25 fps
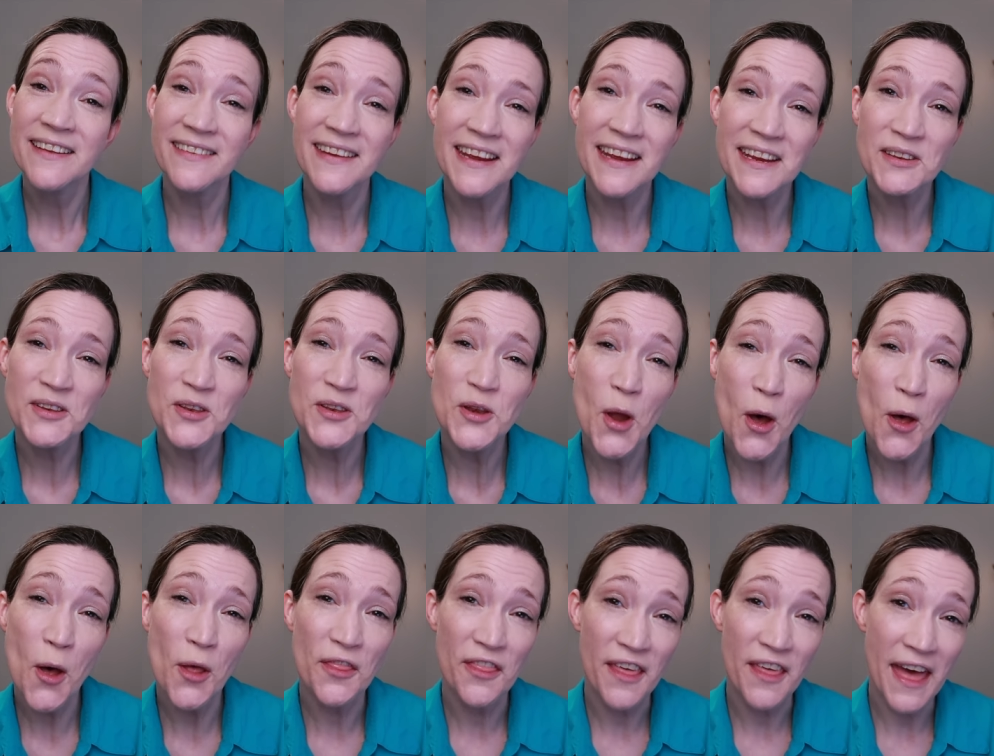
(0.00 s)
did
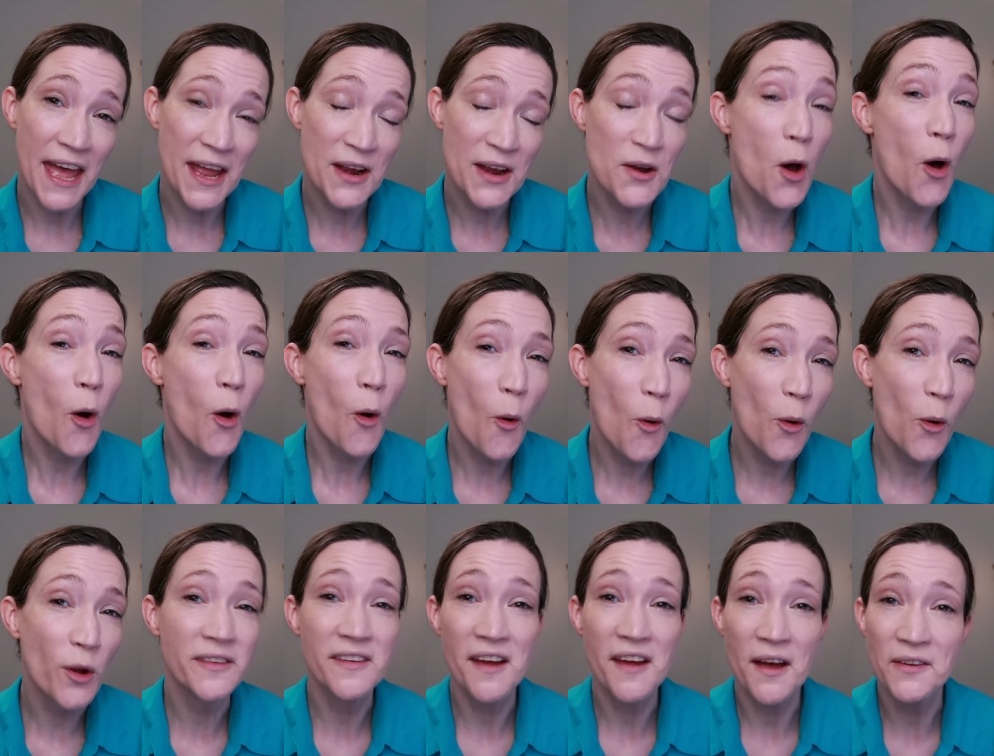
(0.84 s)
not then
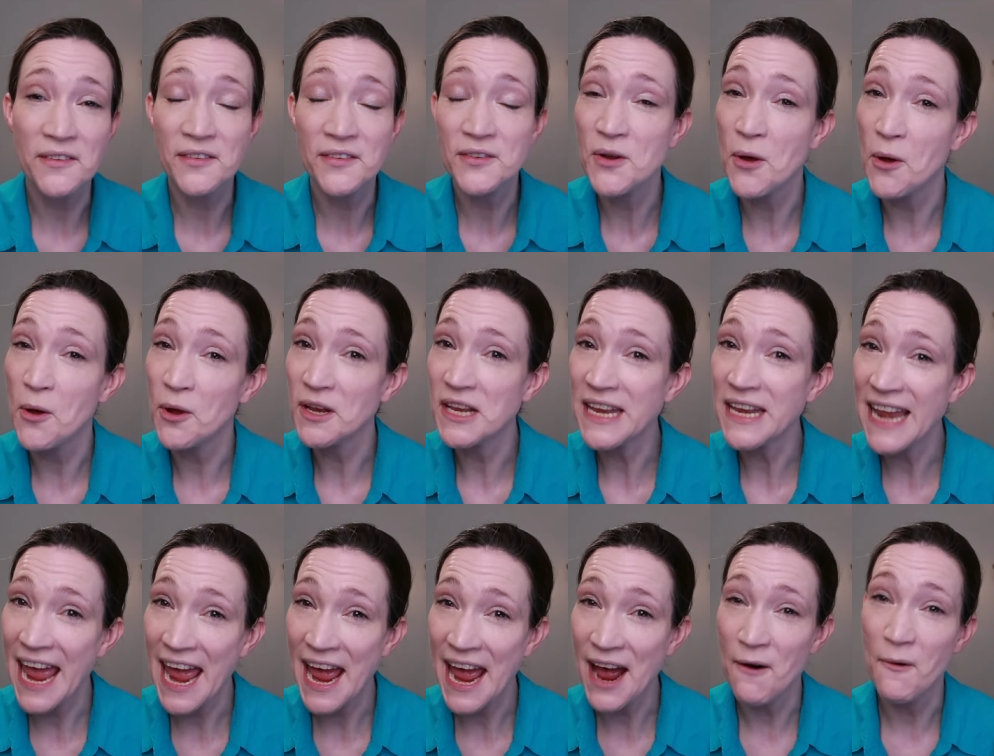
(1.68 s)
or does not
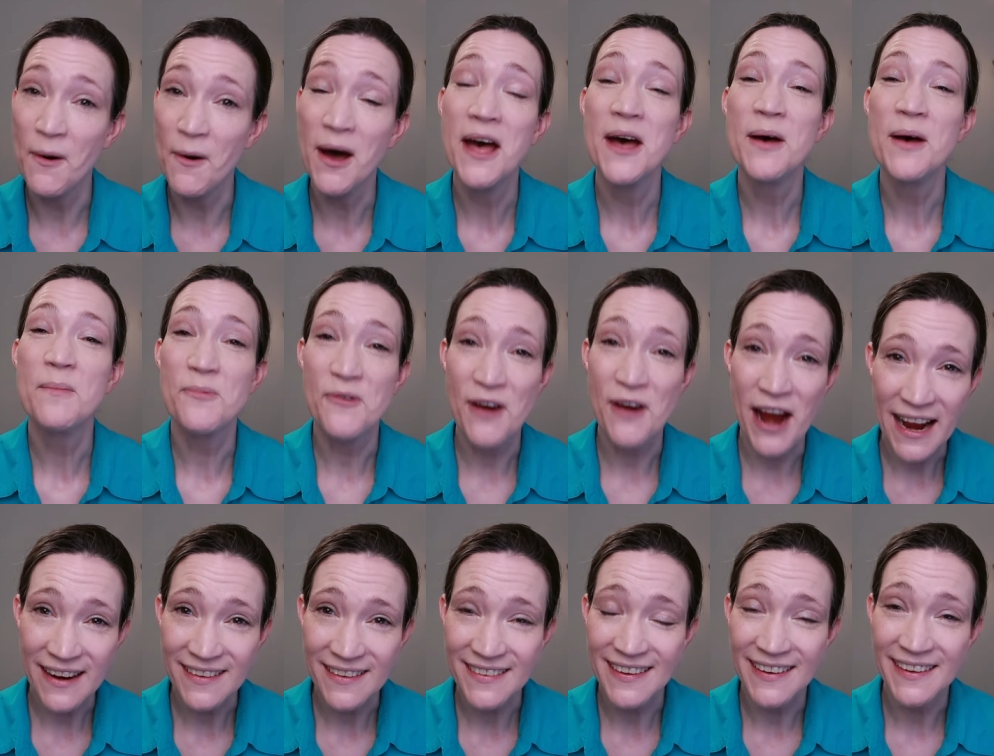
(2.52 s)
now
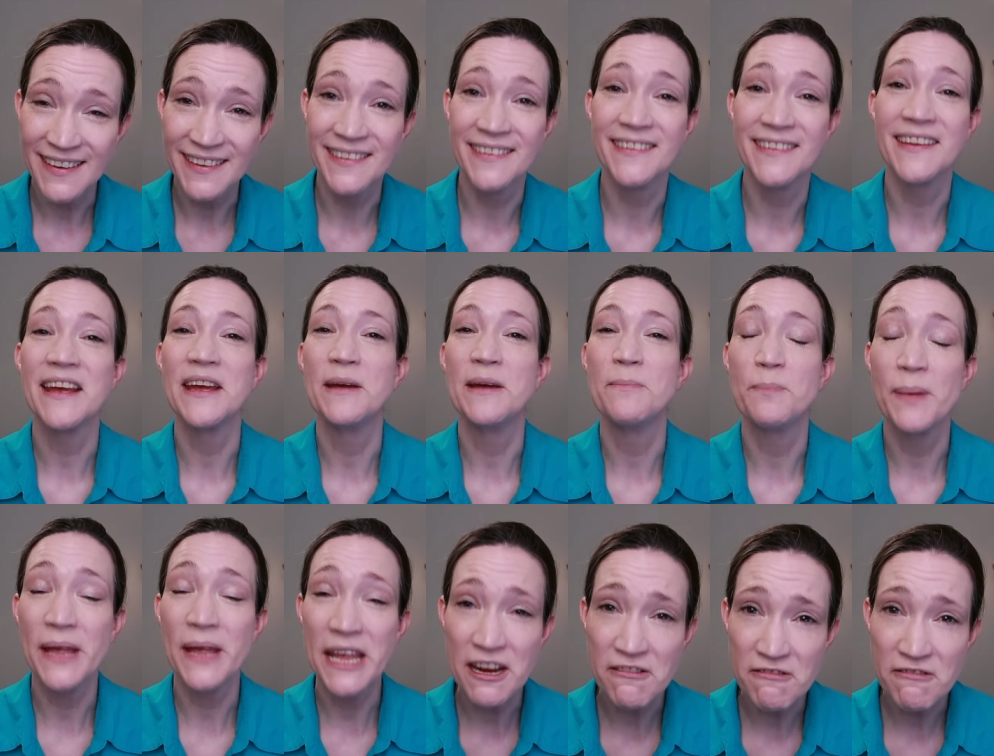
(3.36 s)
practice
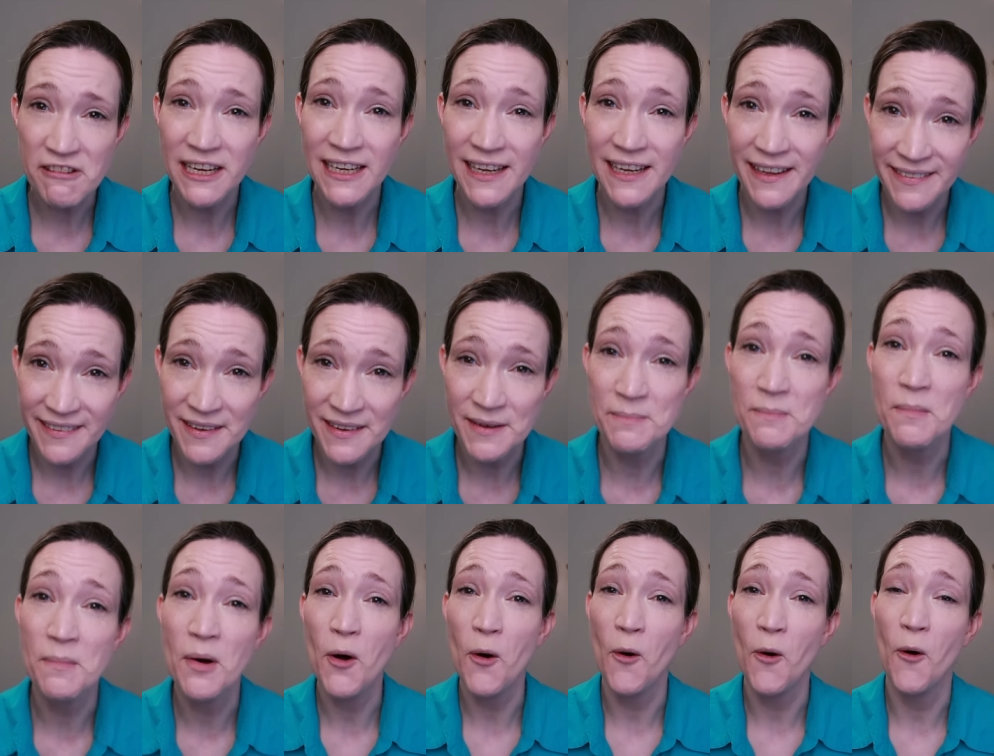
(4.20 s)

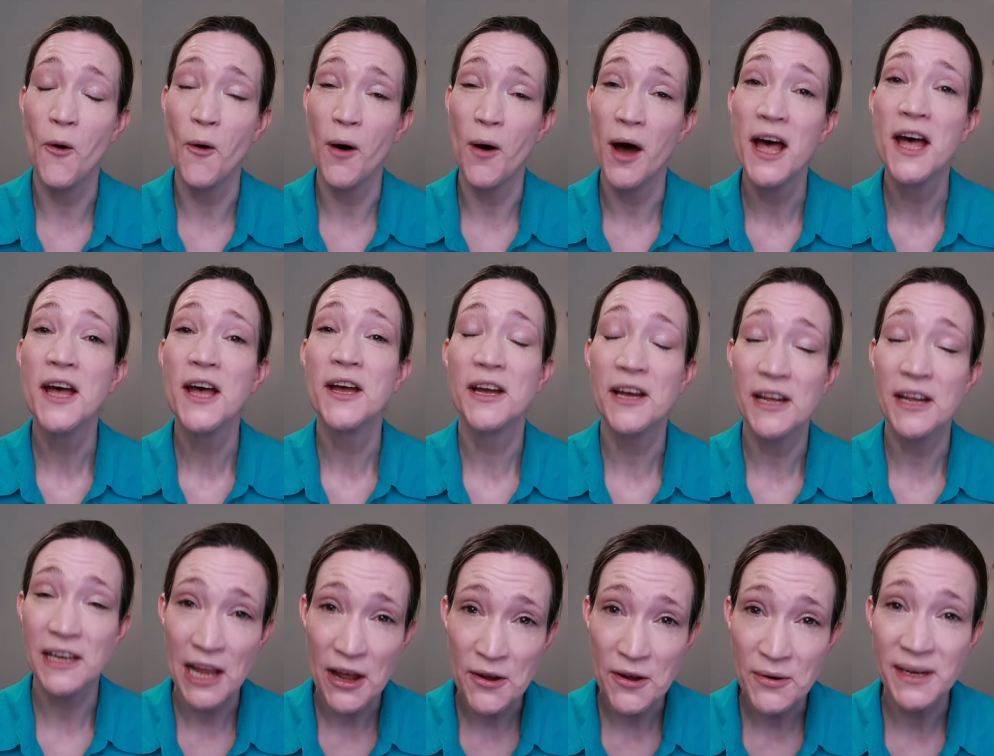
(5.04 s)
imperialism or
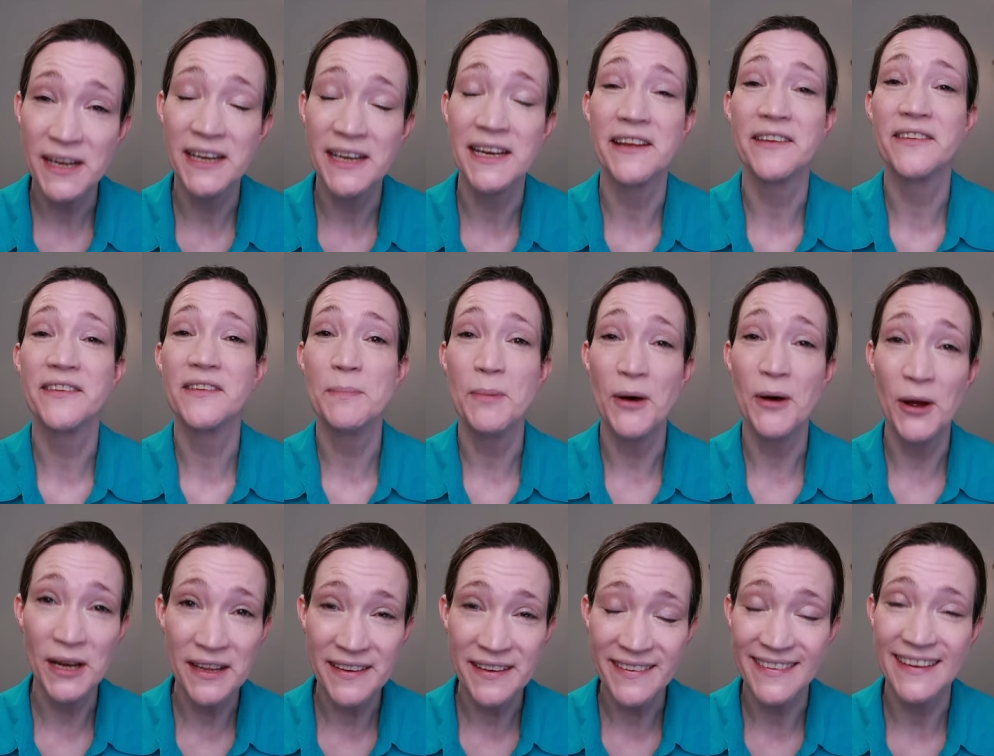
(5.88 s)
colonialist
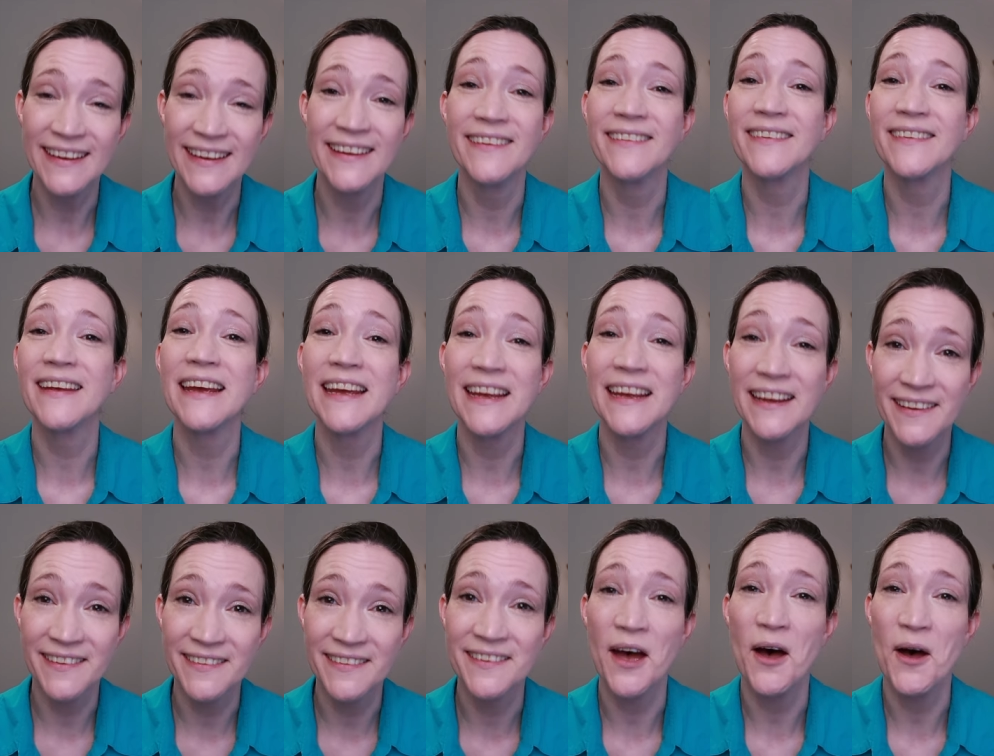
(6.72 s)
policies
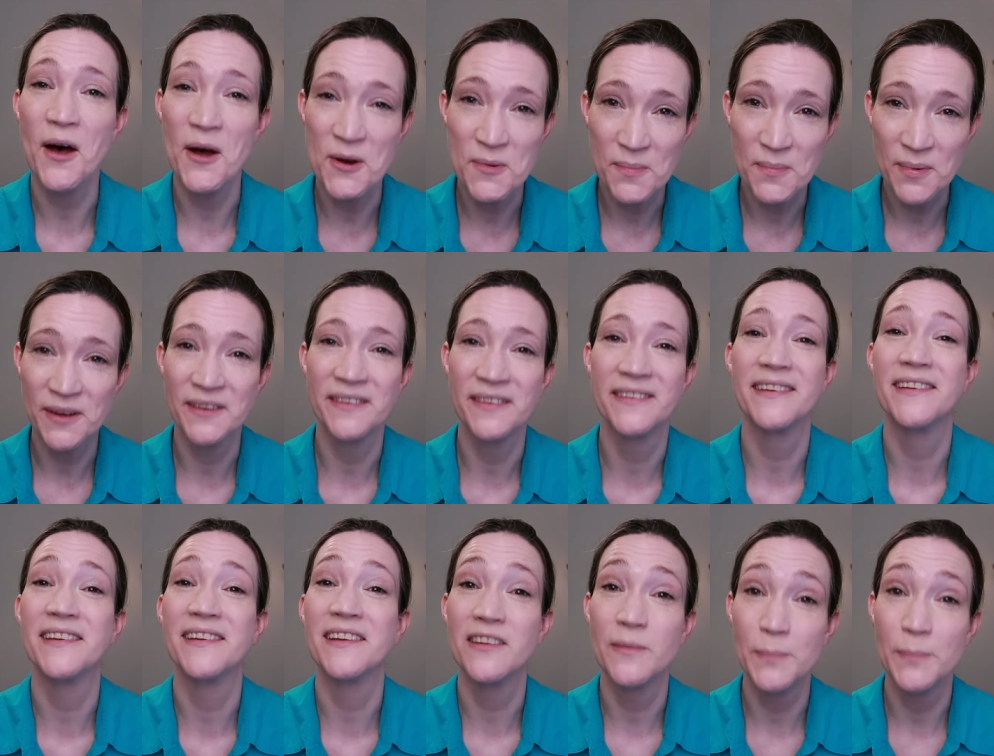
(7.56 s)
is open
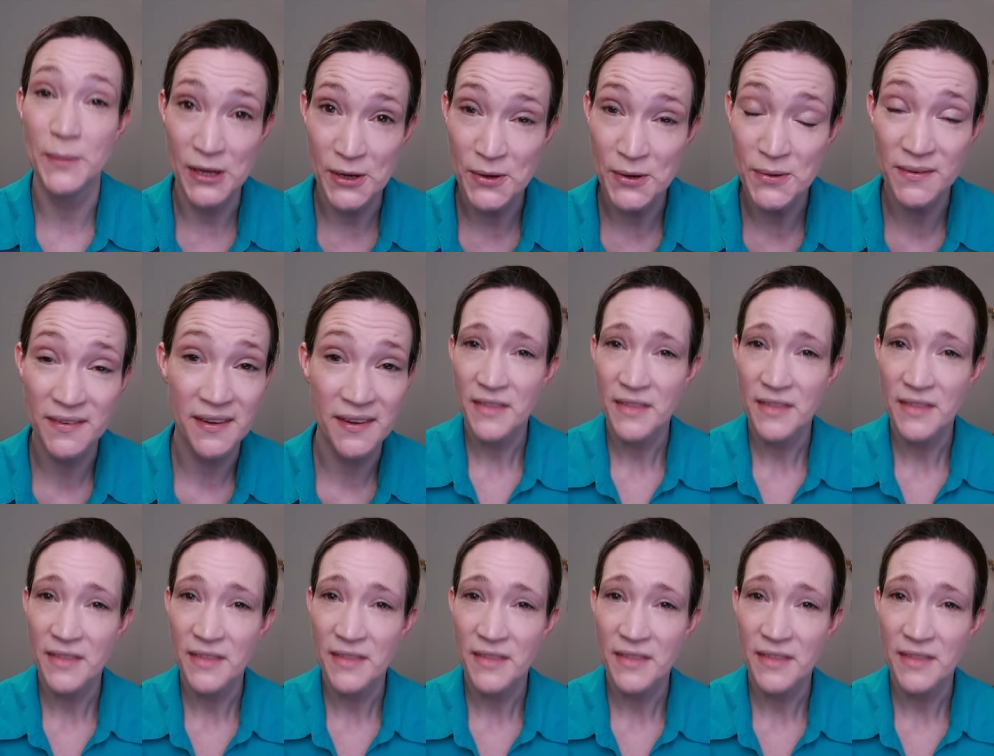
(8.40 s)
to dispute.